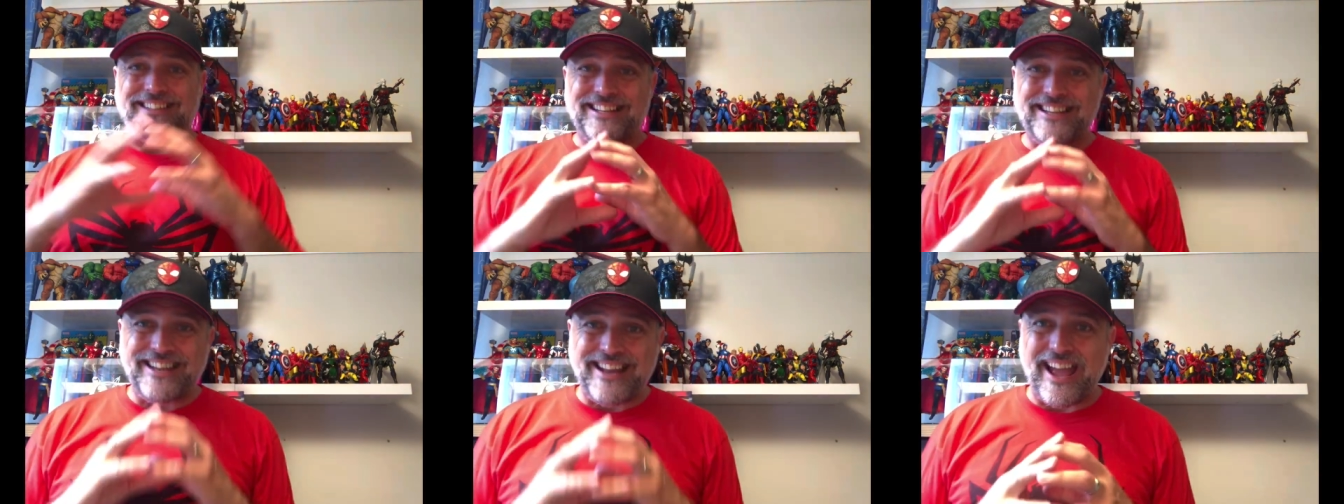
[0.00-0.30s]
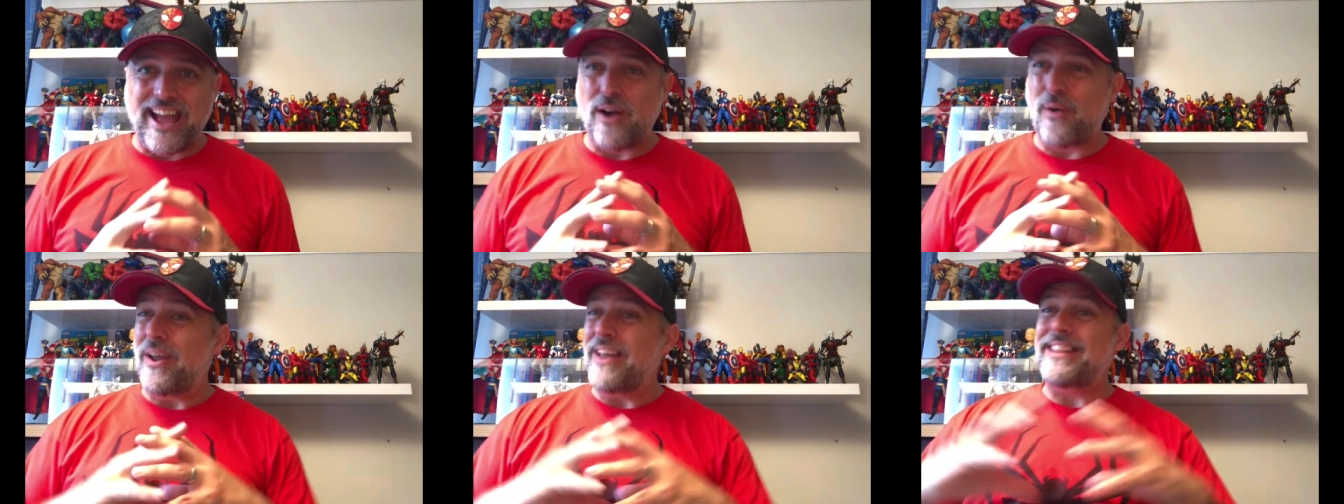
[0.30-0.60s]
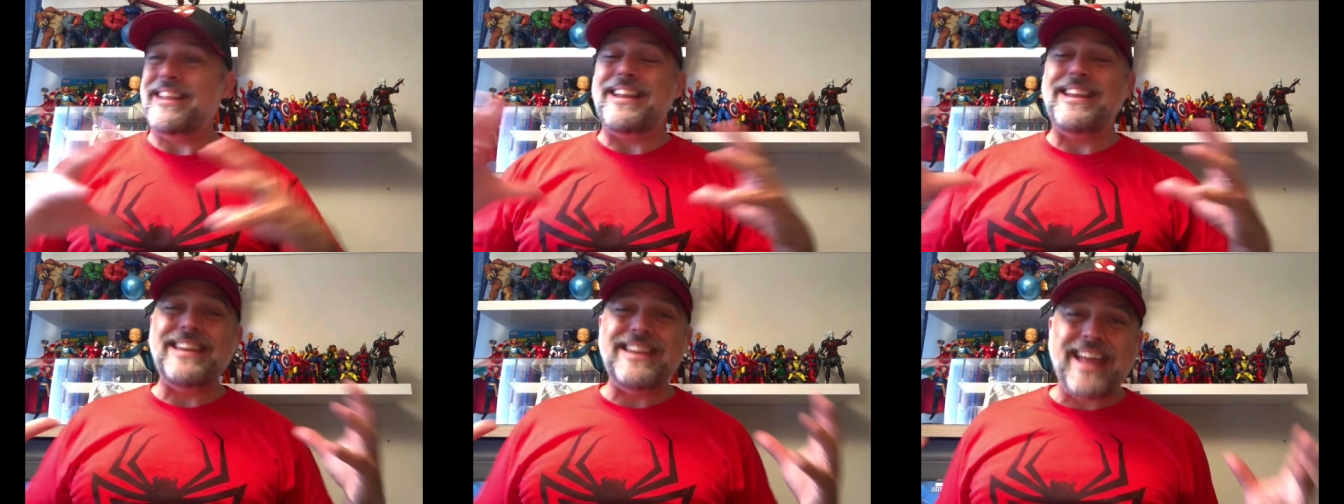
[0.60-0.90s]
now in
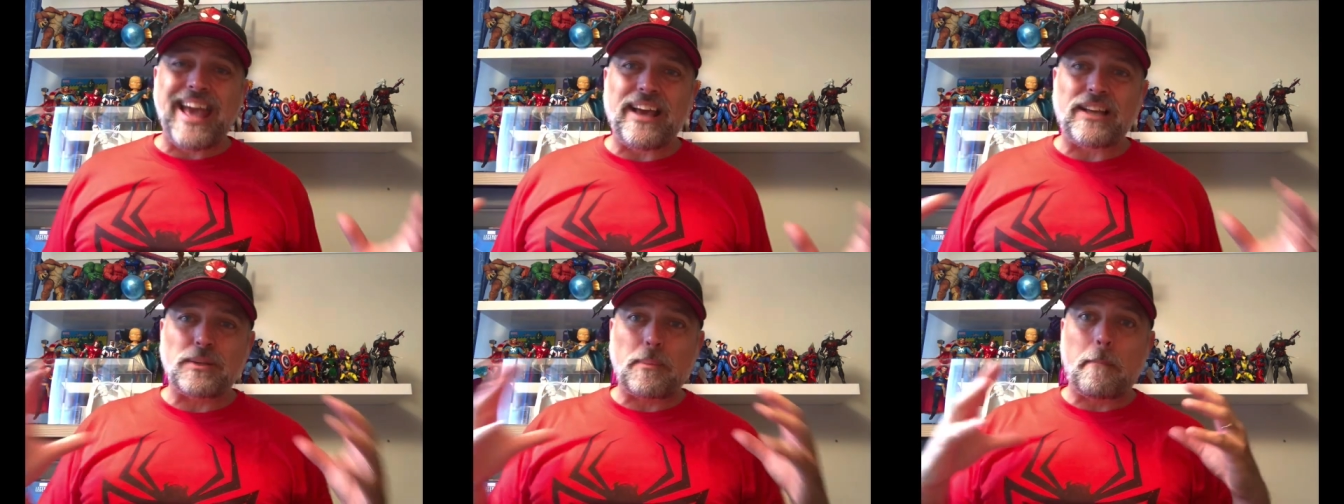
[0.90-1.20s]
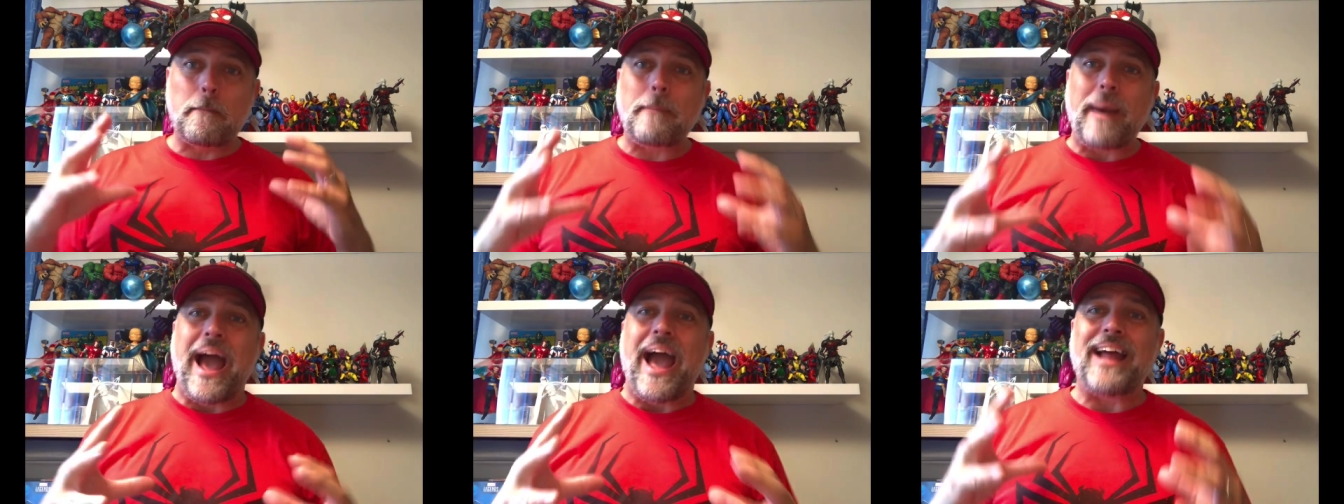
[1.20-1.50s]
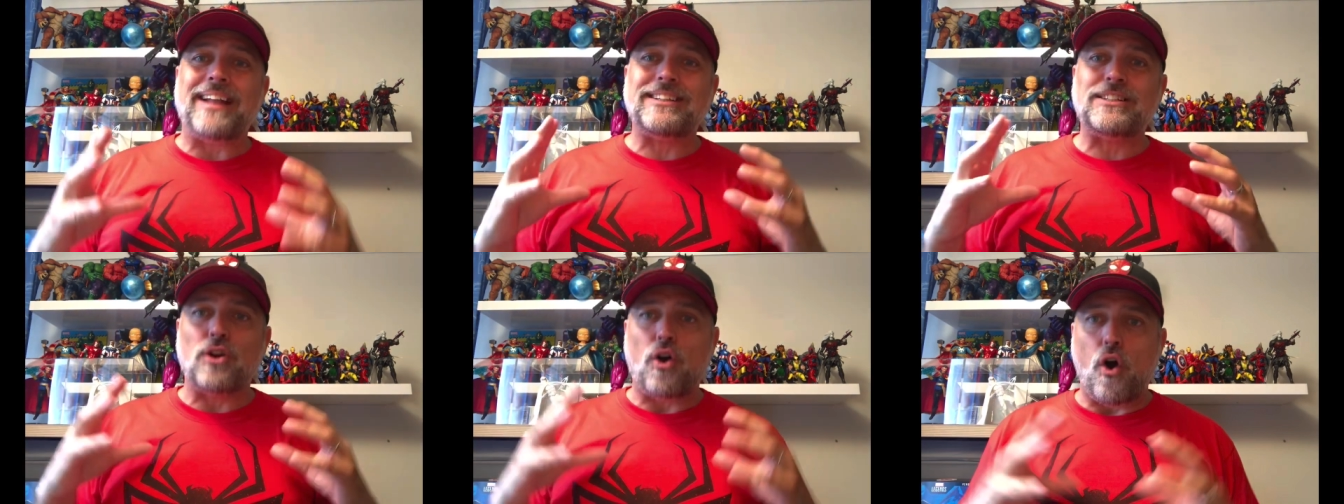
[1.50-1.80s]
the next
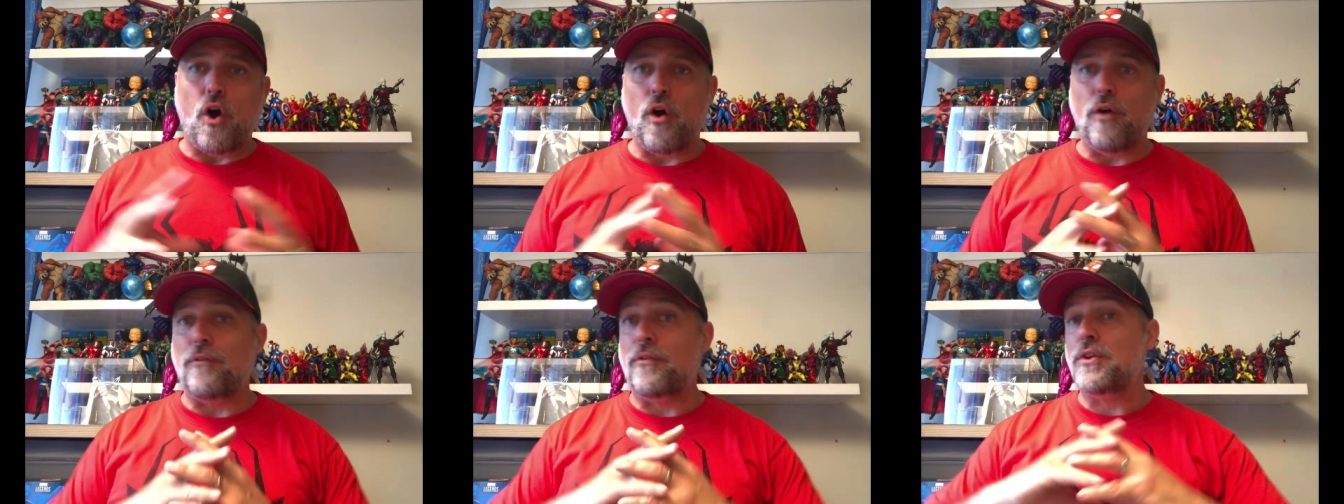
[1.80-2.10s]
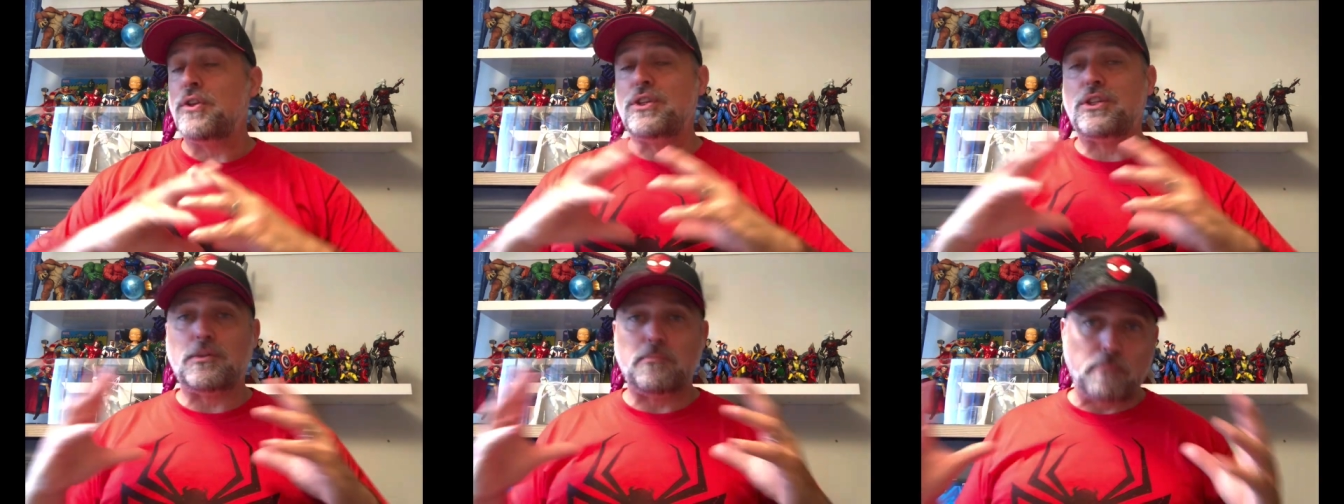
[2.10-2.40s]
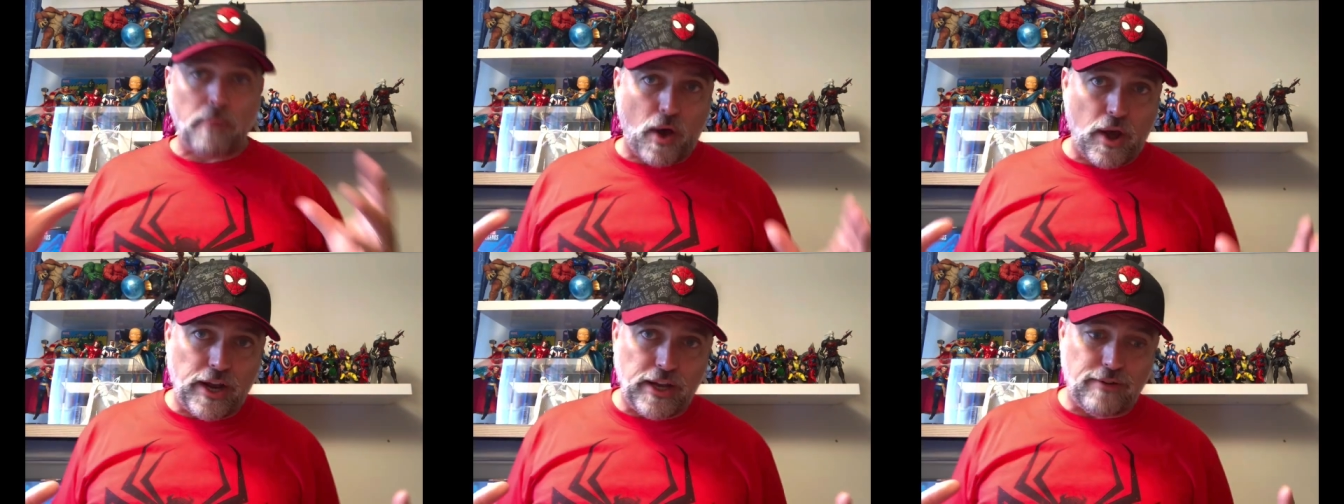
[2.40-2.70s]
batch of
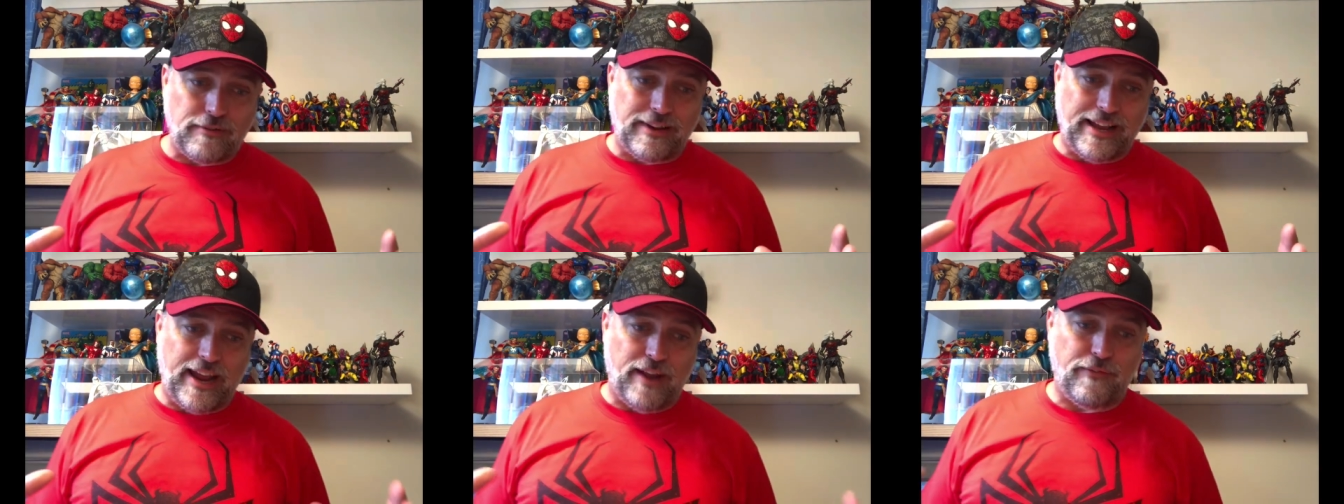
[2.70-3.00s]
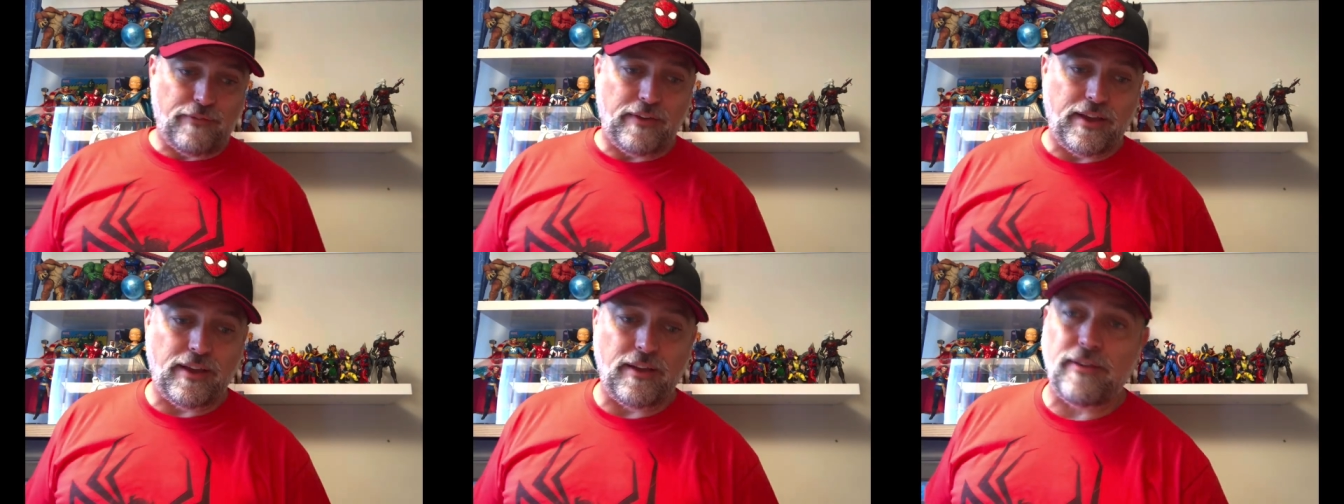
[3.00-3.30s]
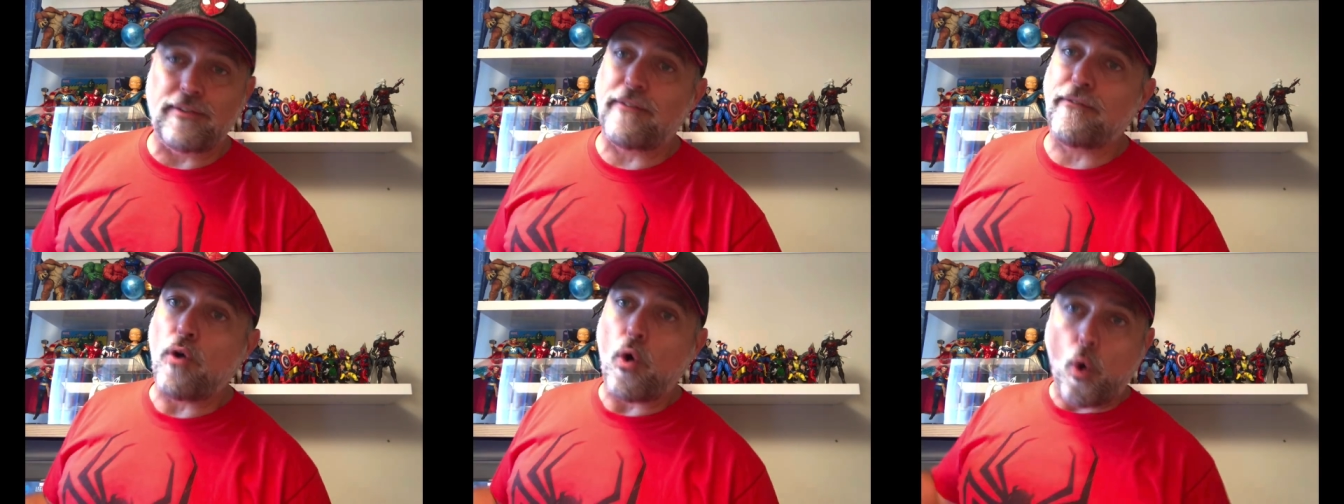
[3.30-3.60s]
spider related
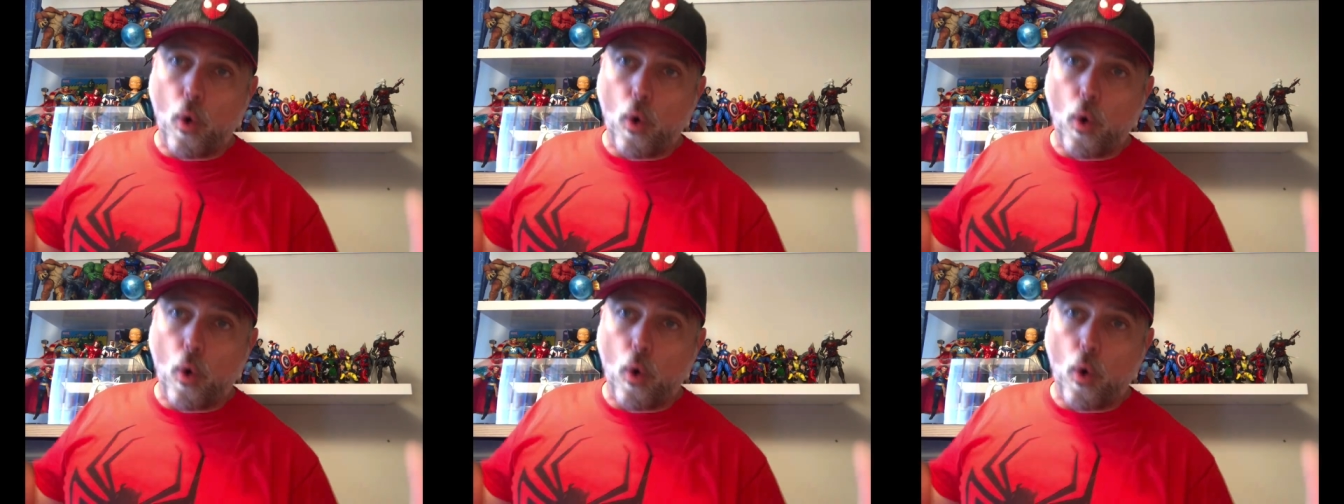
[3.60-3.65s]
figures have